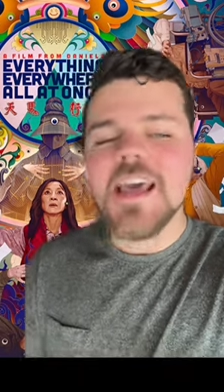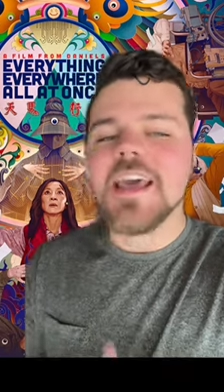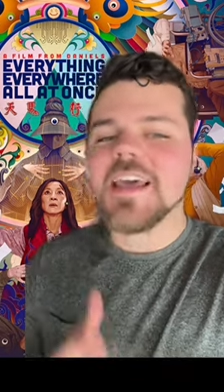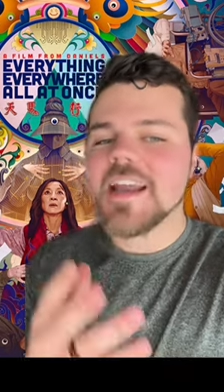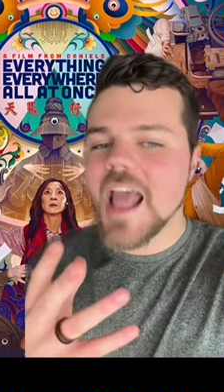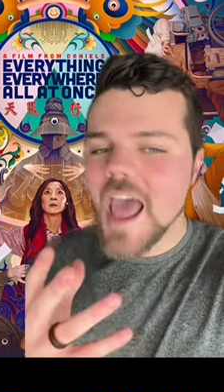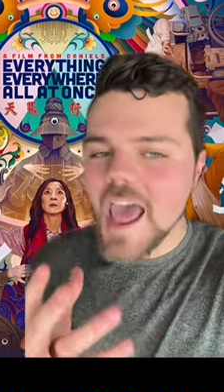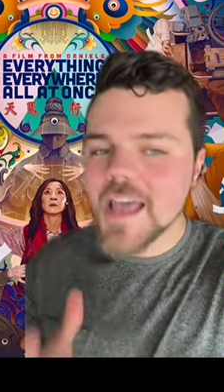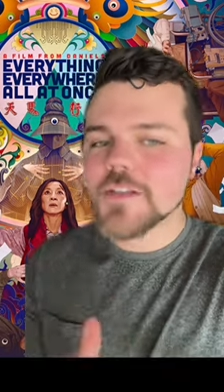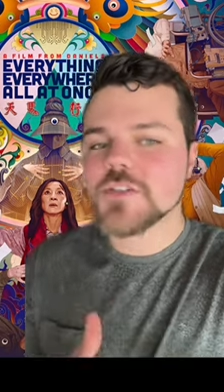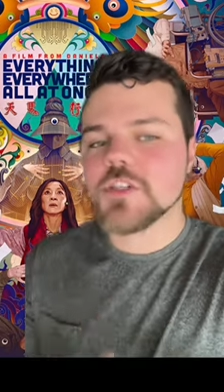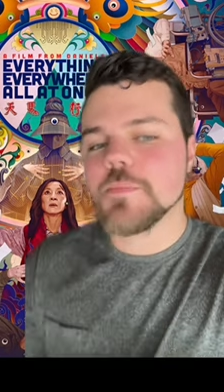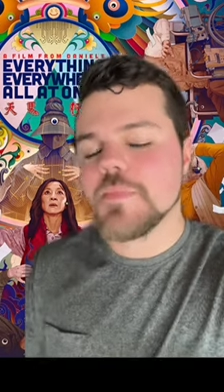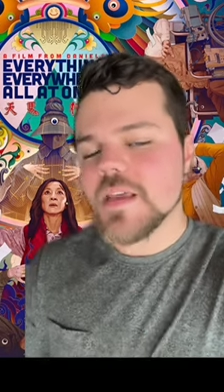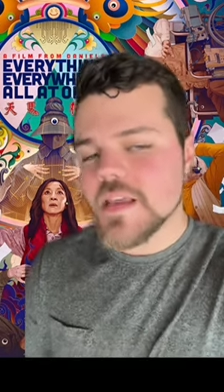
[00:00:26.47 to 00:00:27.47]
It has
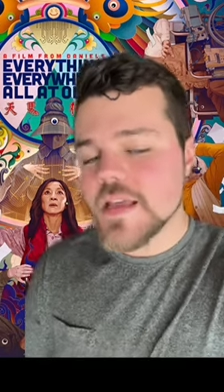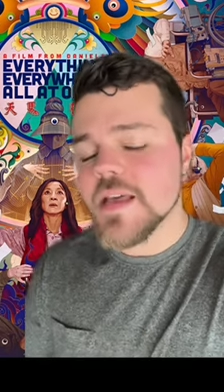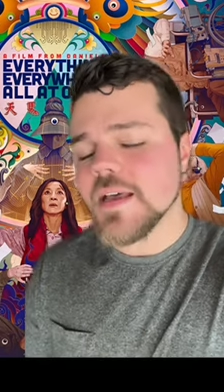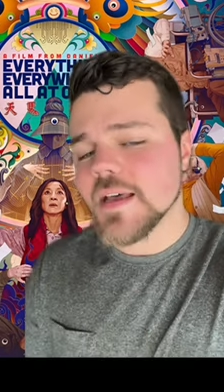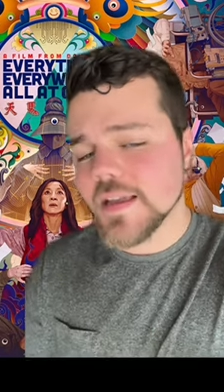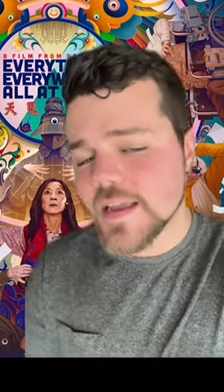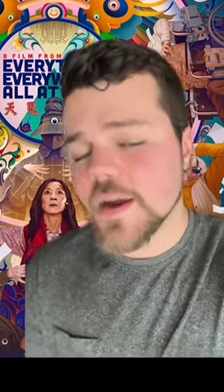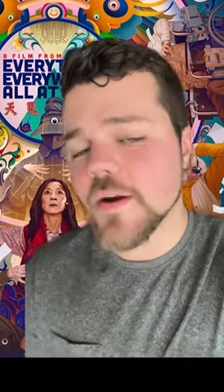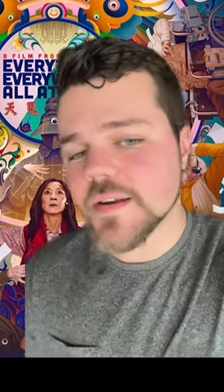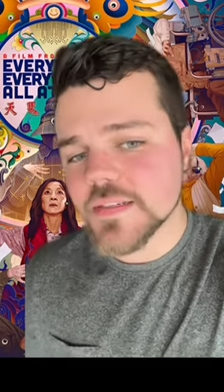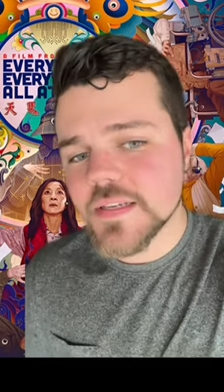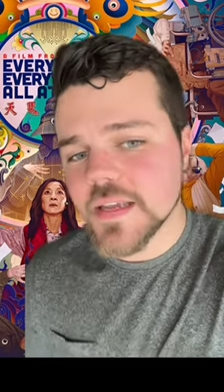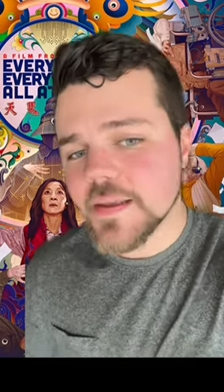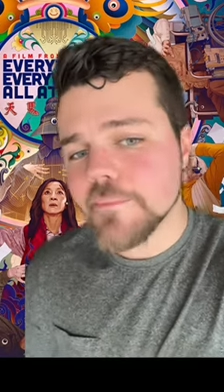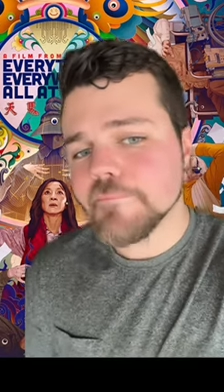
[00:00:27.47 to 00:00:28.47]
to be a
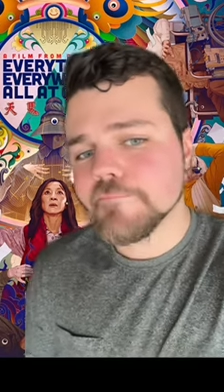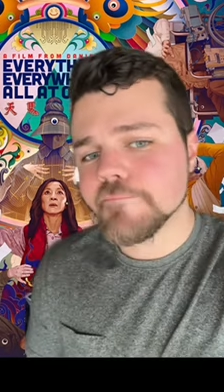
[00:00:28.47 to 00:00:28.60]
guarantee.